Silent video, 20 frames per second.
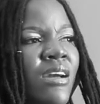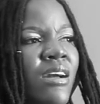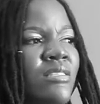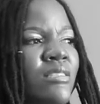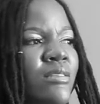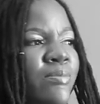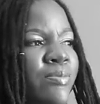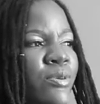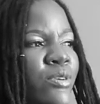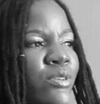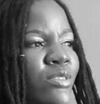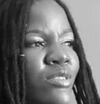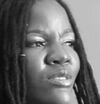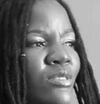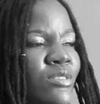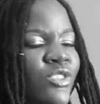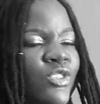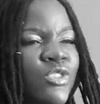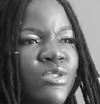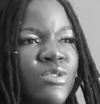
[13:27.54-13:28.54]
As opposed
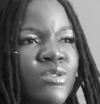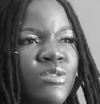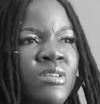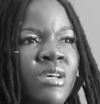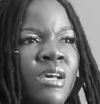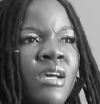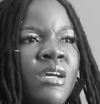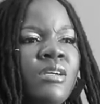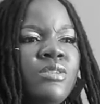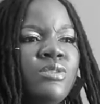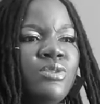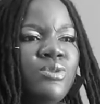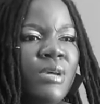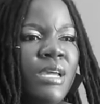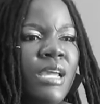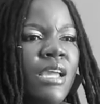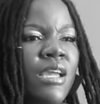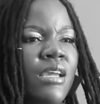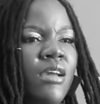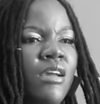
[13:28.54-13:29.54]
to just
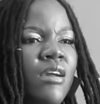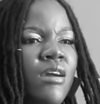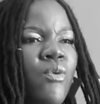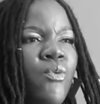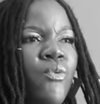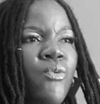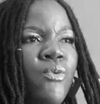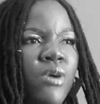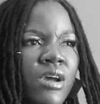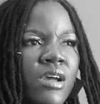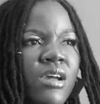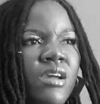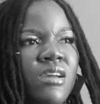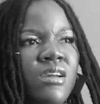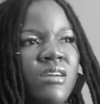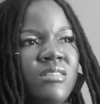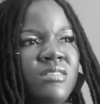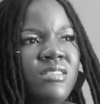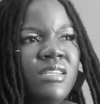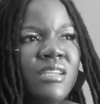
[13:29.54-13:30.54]
doing
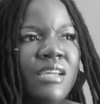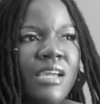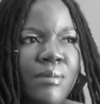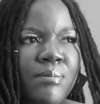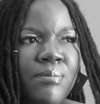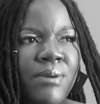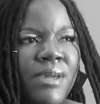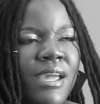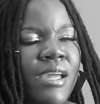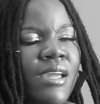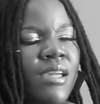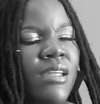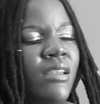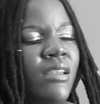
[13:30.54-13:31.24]
work to get paid.